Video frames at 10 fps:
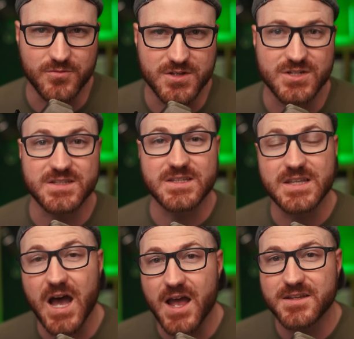which is
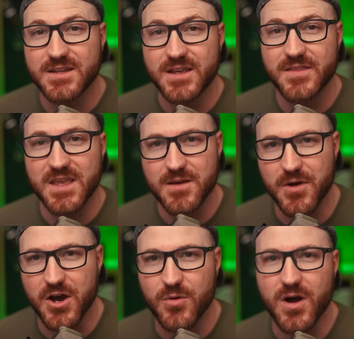not the
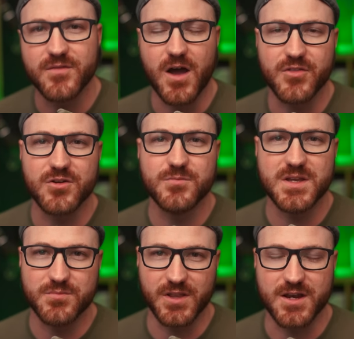MO of other
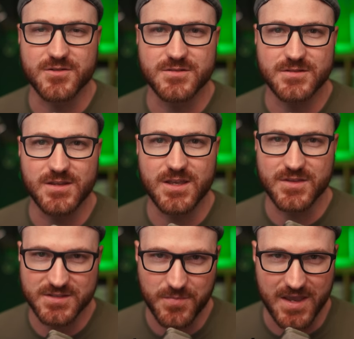big players in
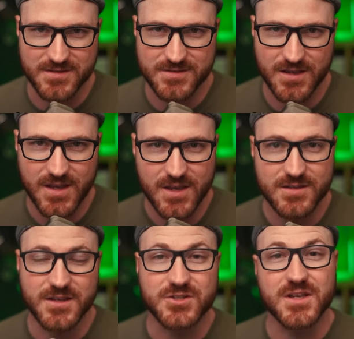this space,
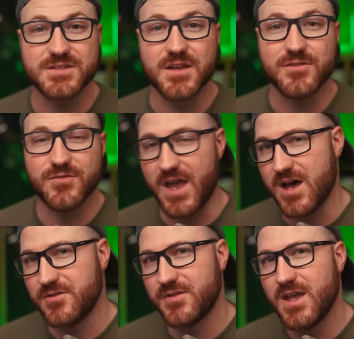such as
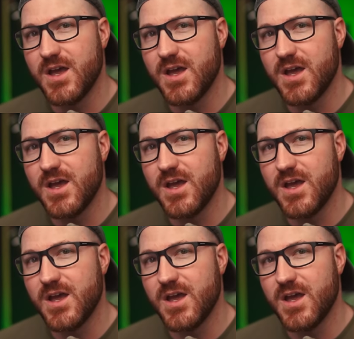Valve.